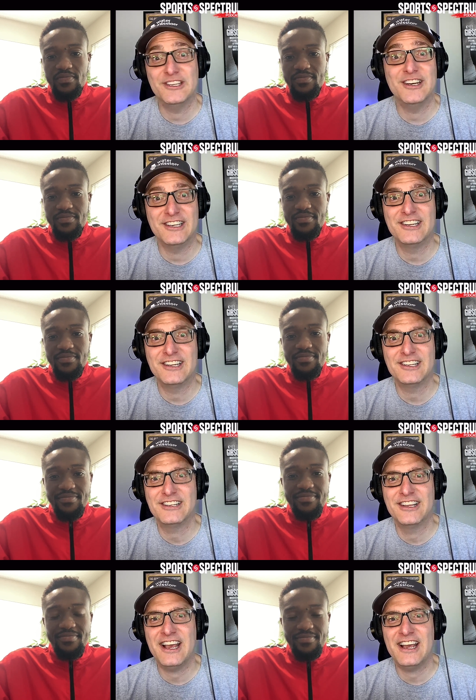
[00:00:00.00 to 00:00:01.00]
Speaker 1: done,
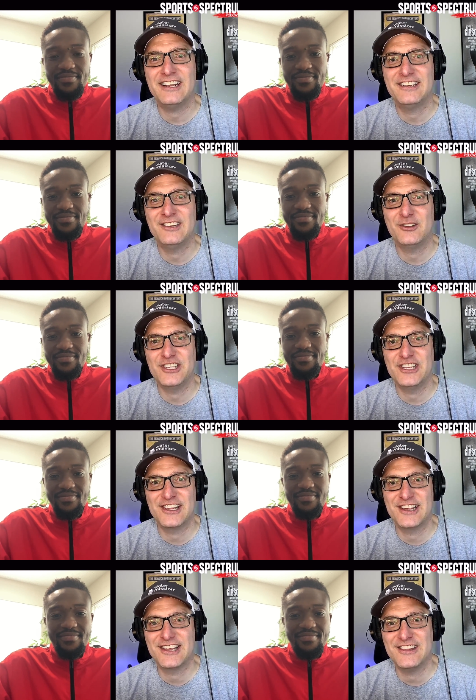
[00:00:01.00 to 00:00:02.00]
God, you know,
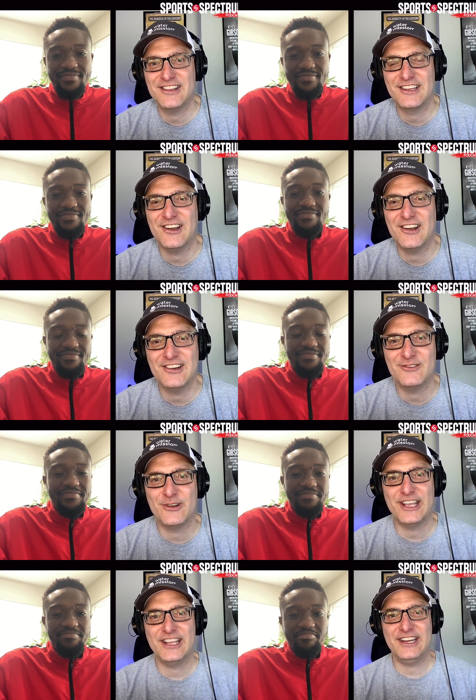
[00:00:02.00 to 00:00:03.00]
Jesus is in the garden,
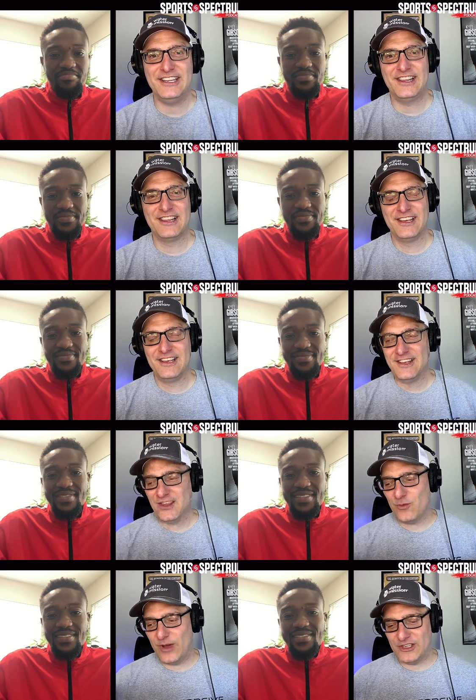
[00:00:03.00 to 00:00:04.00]
right? And he's
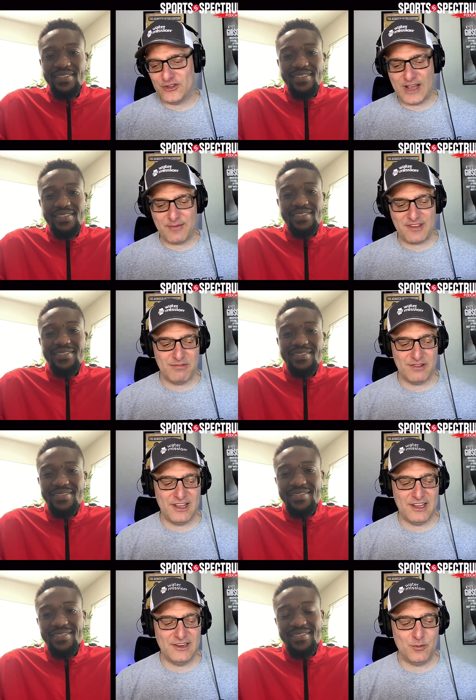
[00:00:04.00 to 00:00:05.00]
sweating drops of
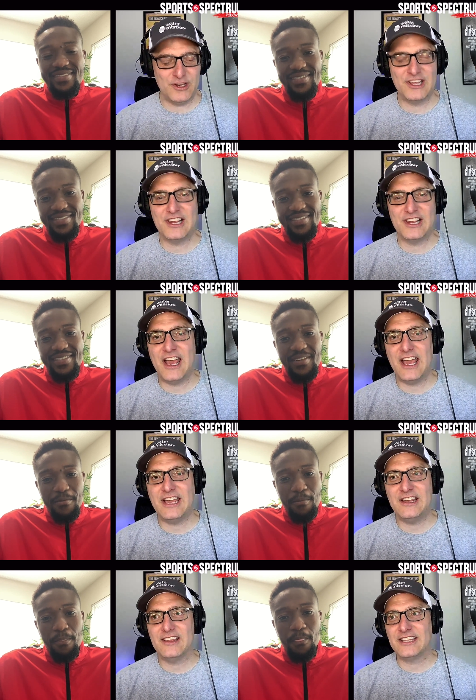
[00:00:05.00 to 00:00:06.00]
blood. And what does he
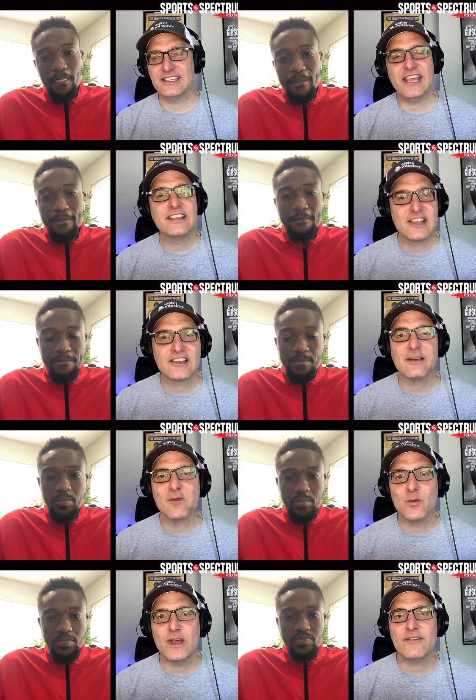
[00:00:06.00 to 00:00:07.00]
say? He's like, take this
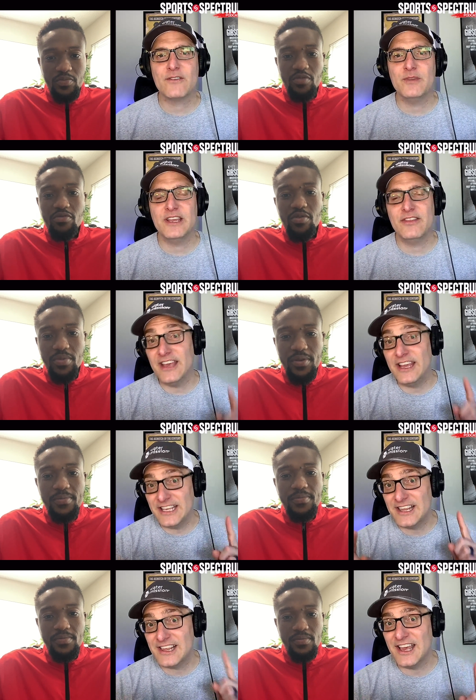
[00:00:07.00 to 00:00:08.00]
cup away from me. And then
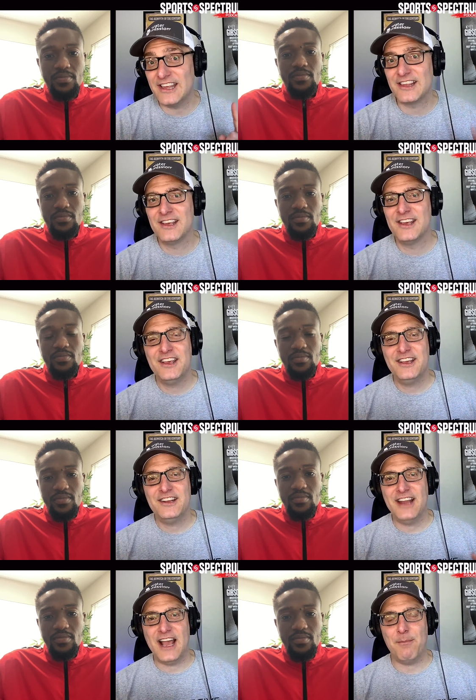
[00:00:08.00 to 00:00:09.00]
he says,
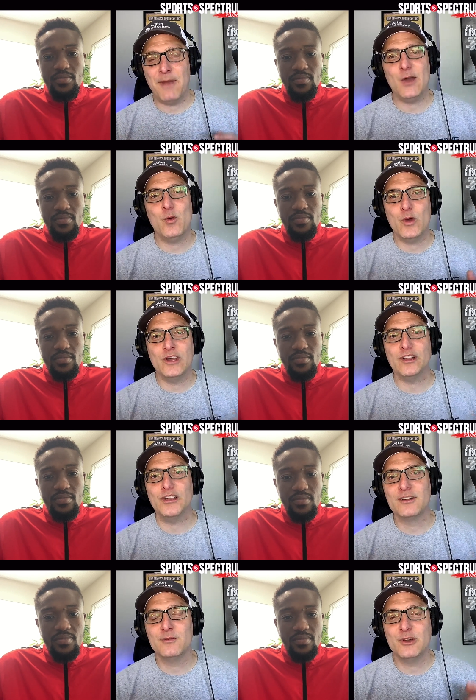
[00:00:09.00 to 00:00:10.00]
not my
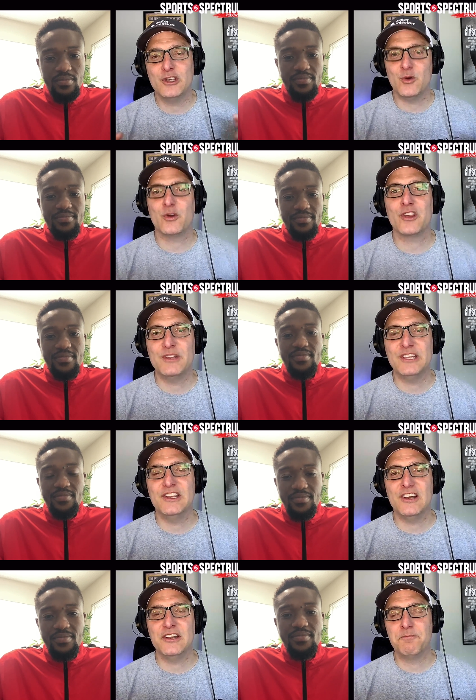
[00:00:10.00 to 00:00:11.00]
will, but yours be
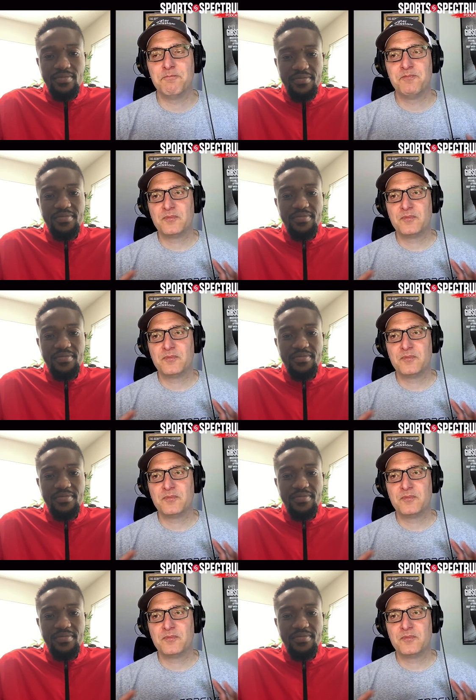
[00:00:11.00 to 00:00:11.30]
done.